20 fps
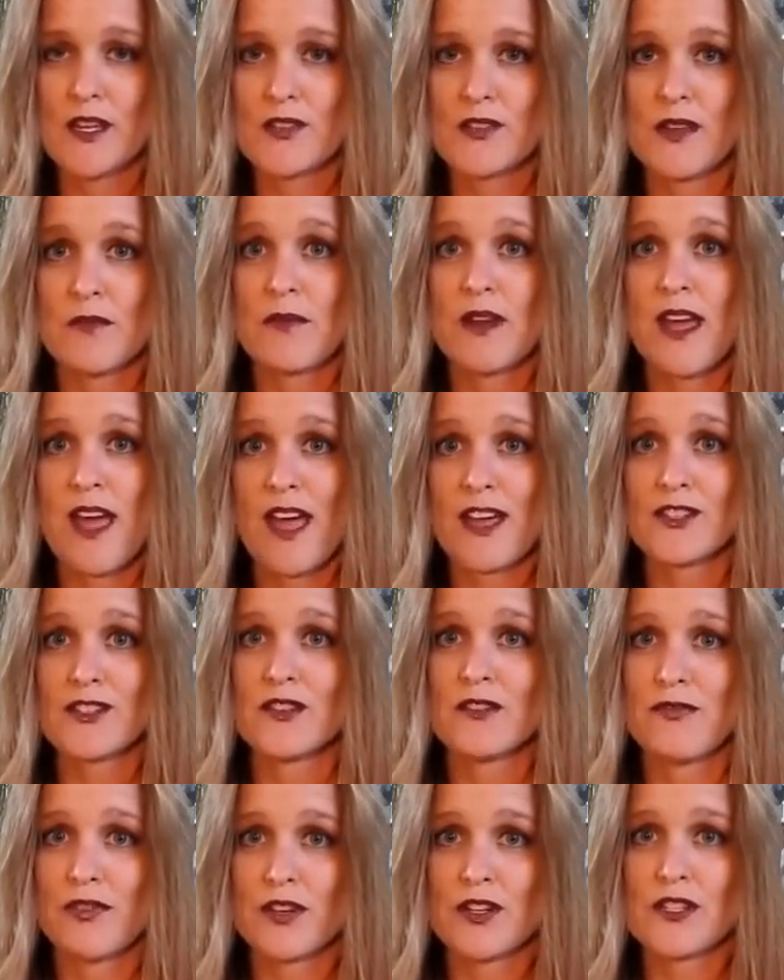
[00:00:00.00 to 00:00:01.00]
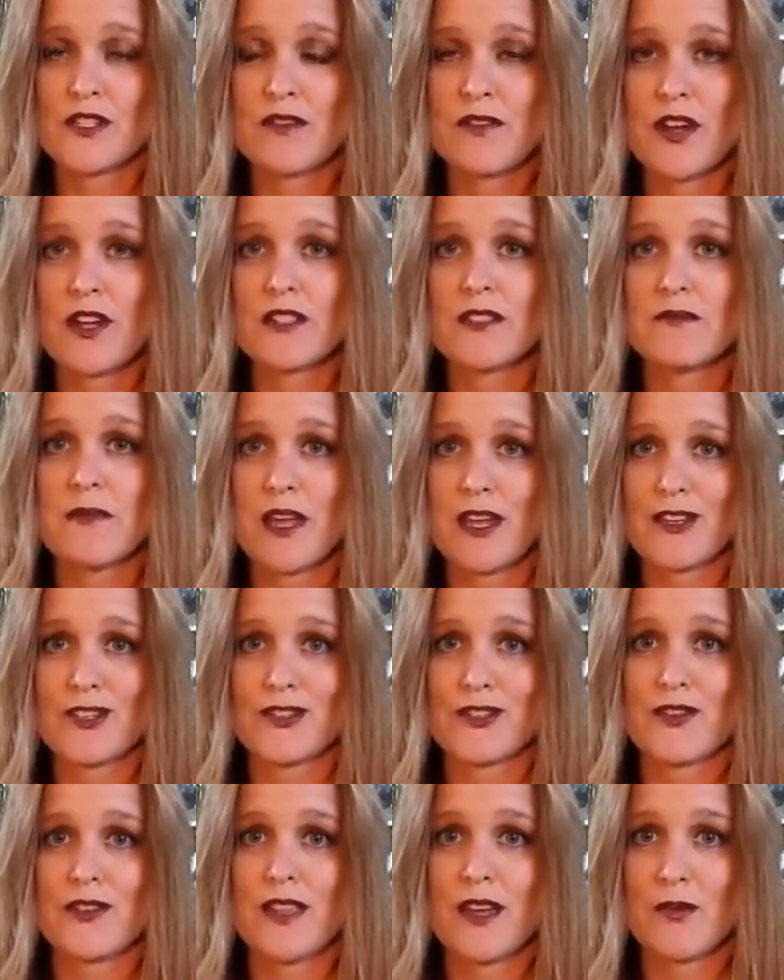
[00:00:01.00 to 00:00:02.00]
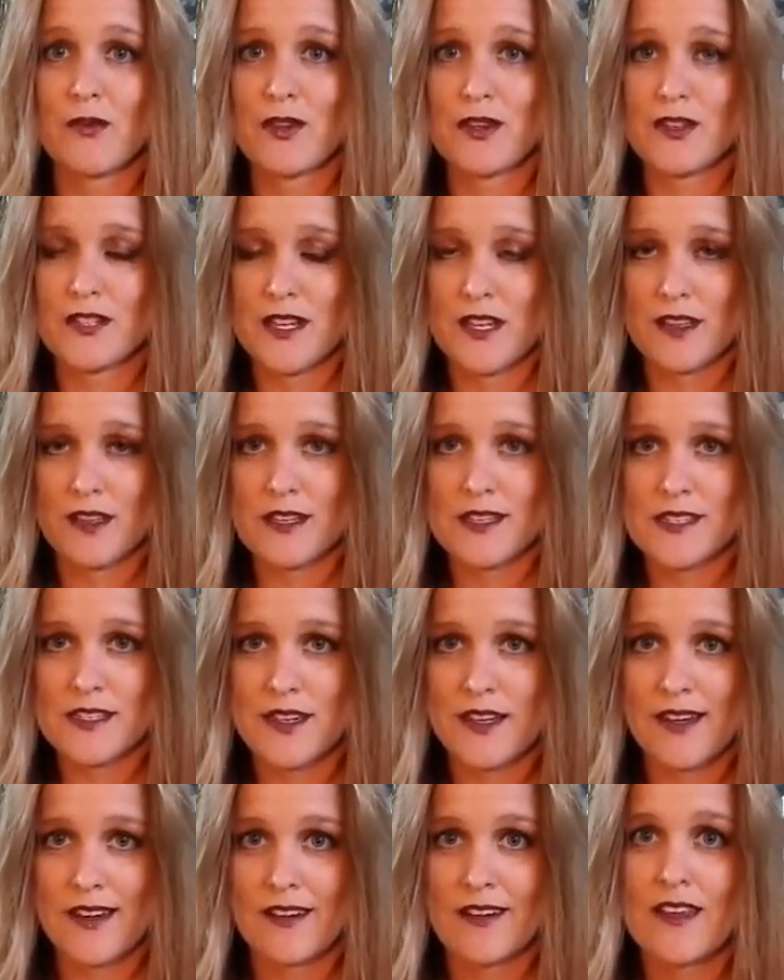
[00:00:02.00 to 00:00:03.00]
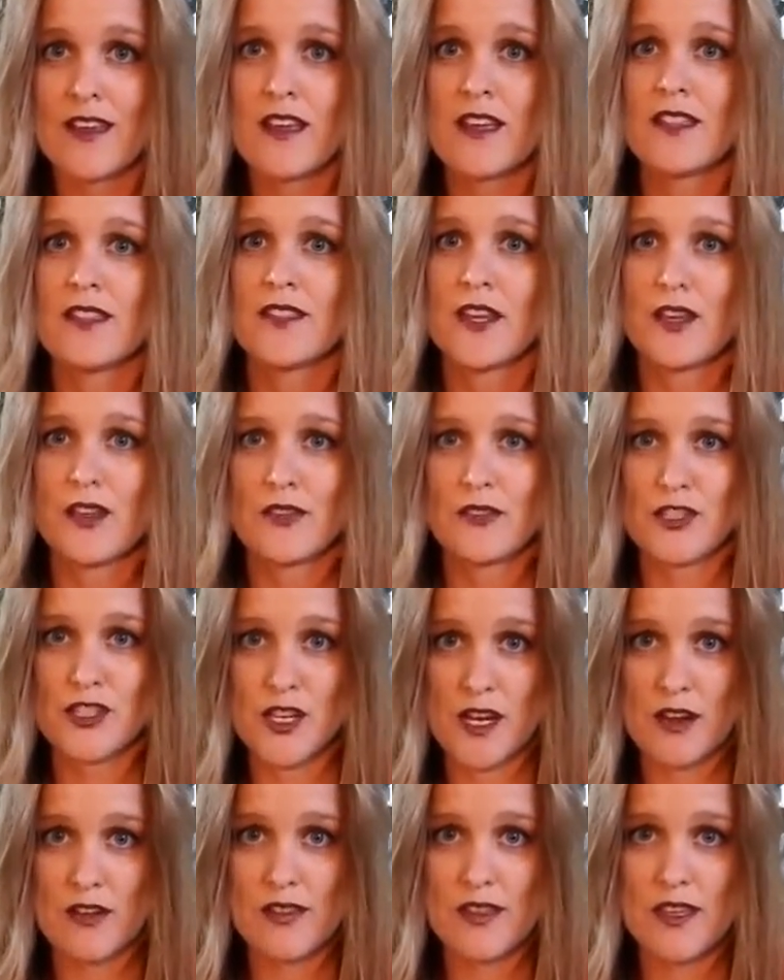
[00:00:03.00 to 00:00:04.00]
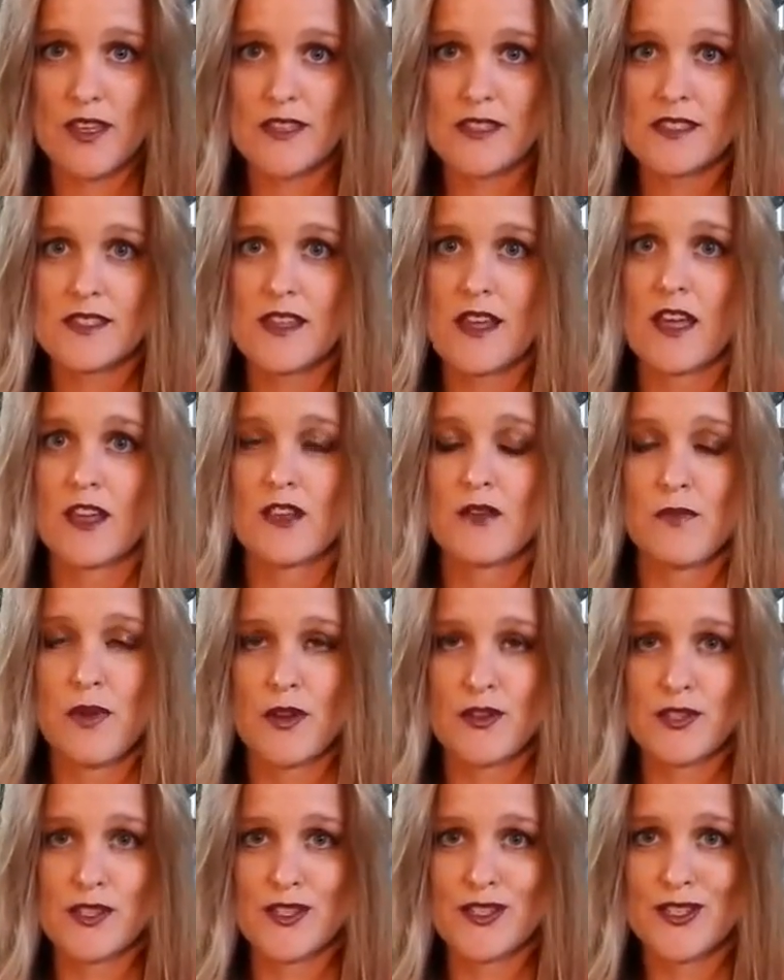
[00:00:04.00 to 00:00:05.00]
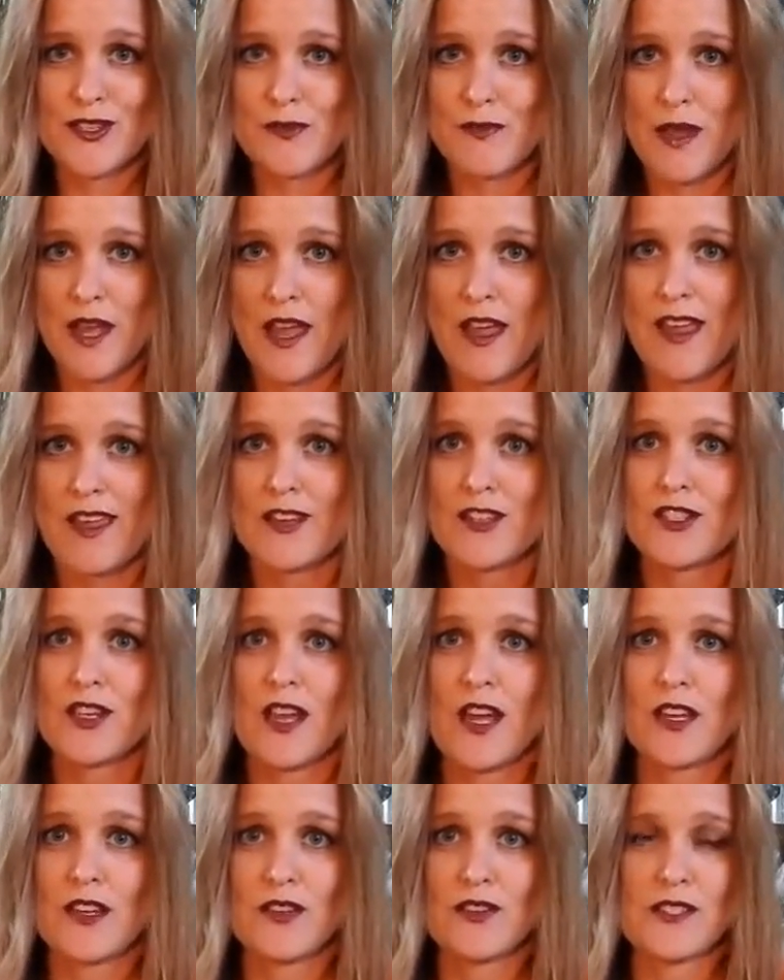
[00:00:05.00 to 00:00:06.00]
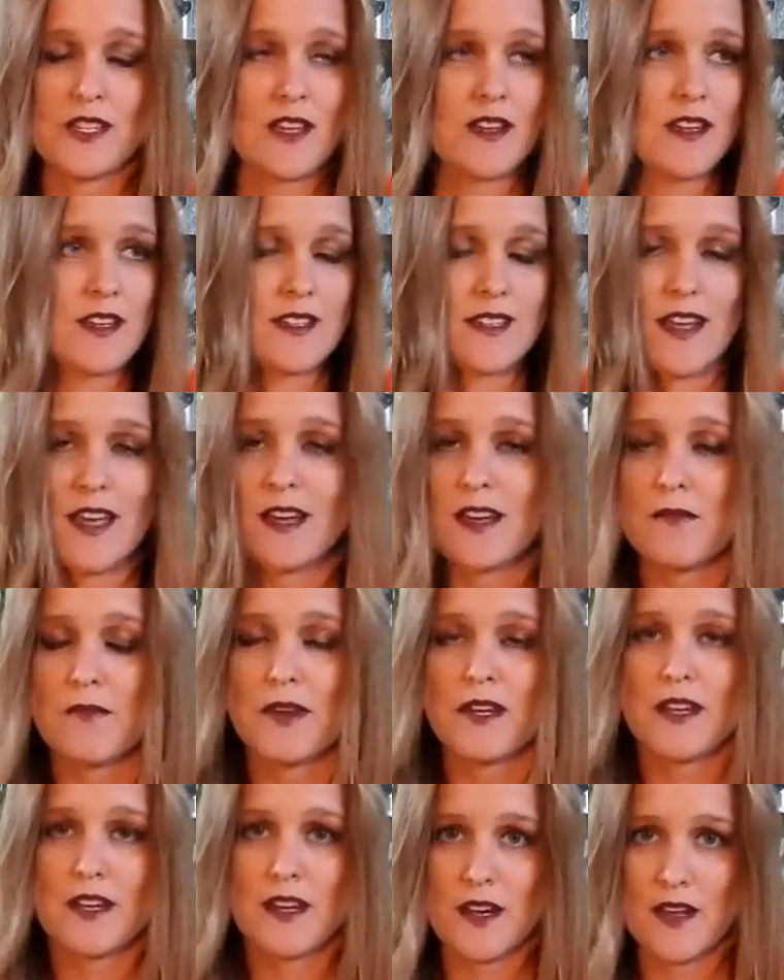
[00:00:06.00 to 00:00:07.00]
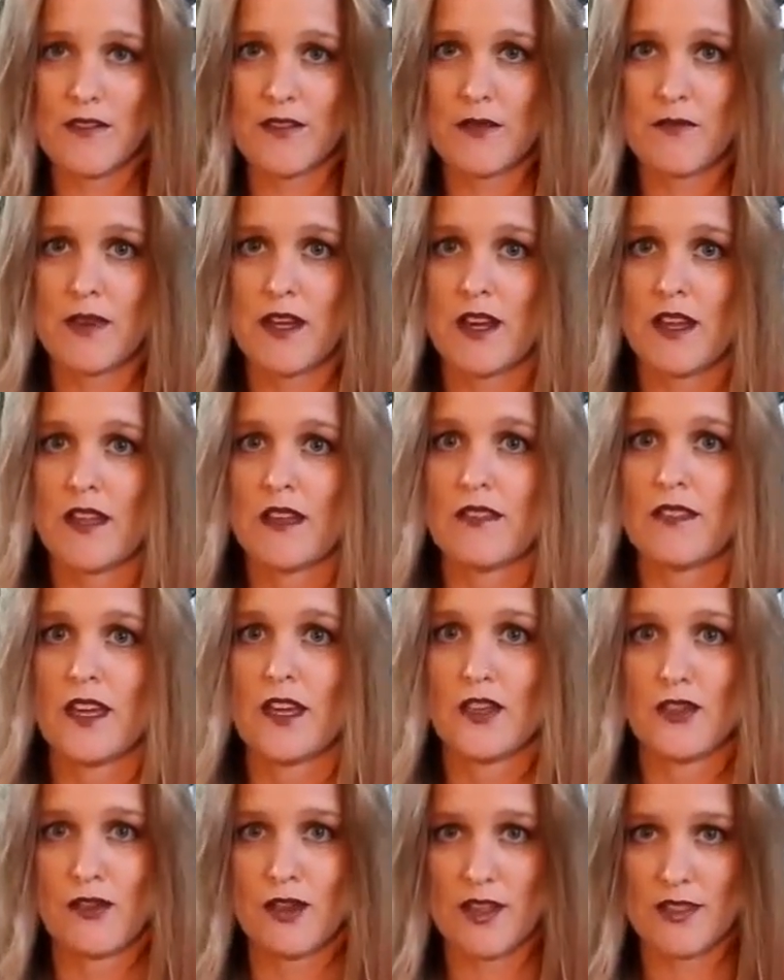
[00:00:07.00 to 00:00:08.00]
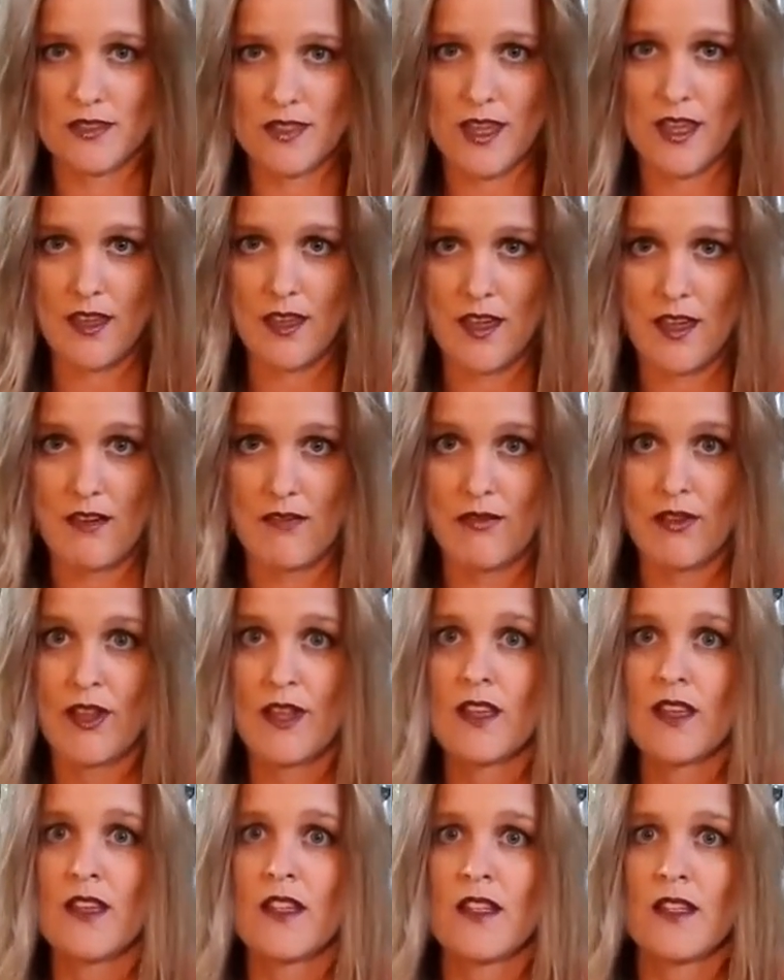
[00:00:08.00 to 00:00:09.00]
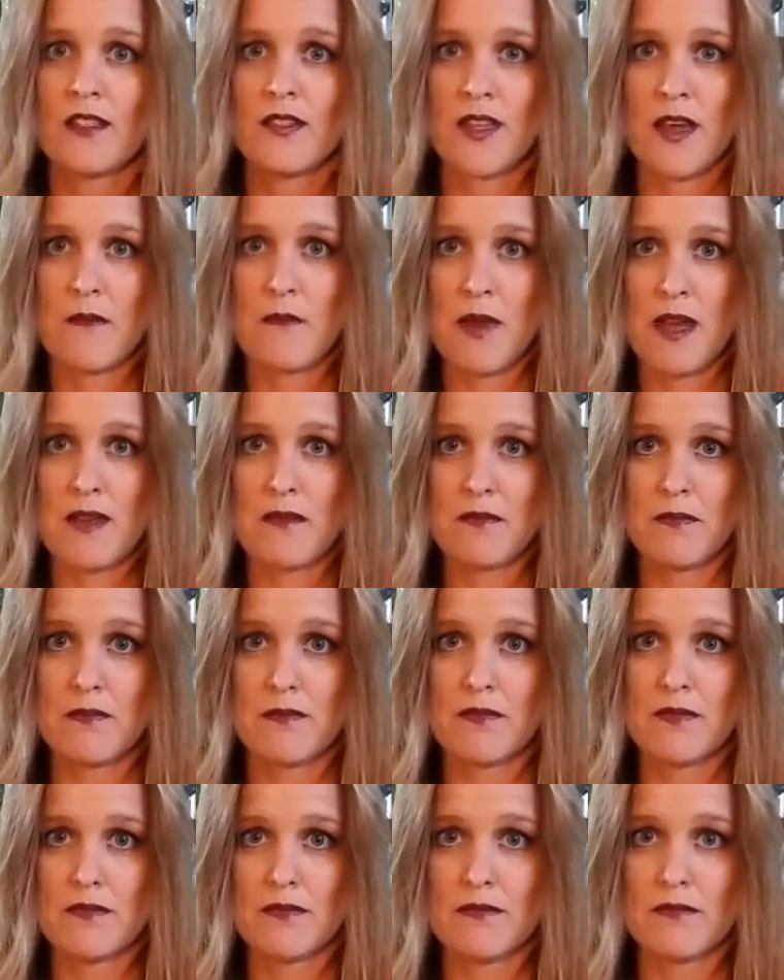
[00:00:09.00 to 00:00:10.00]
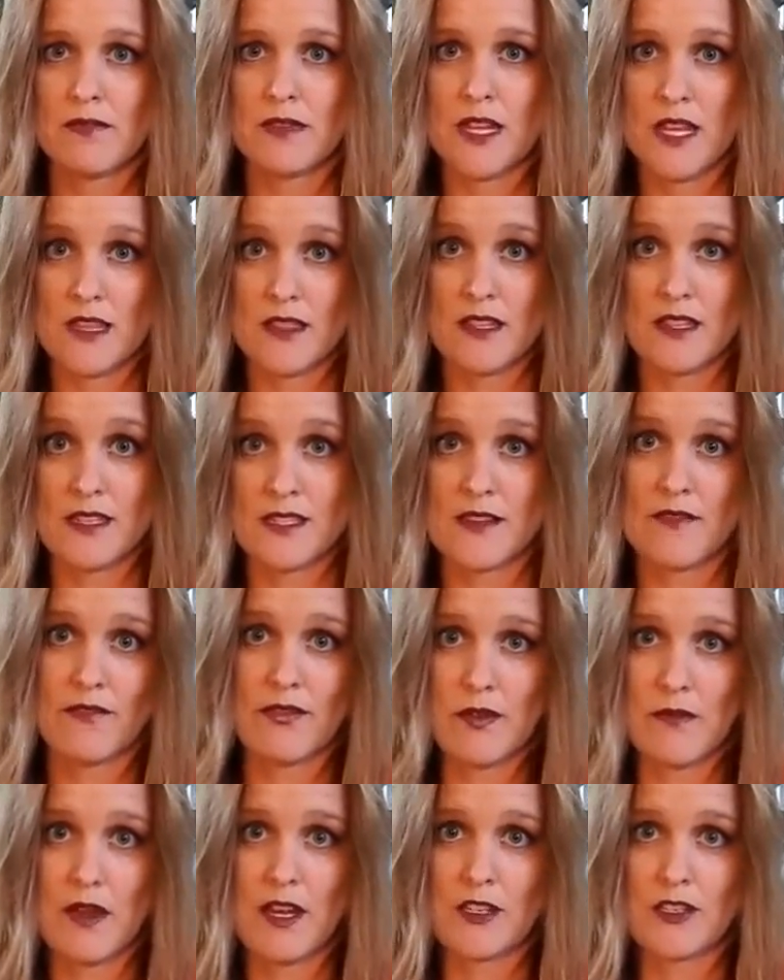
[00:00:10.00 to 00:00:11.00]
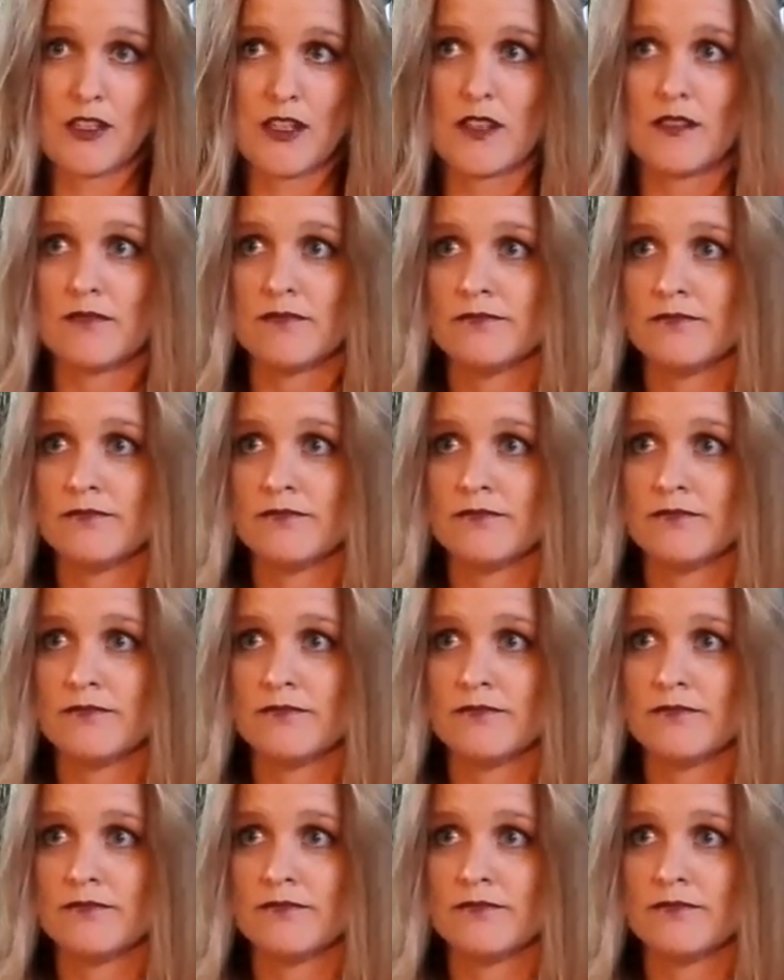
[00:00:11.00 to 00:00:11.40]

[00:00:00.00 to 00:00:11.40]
So I'm going to ask you first of all to make sure that when you're done listening, that you share this and you post it to your page and you send it to anybody and everybody that you can think of that might need this information.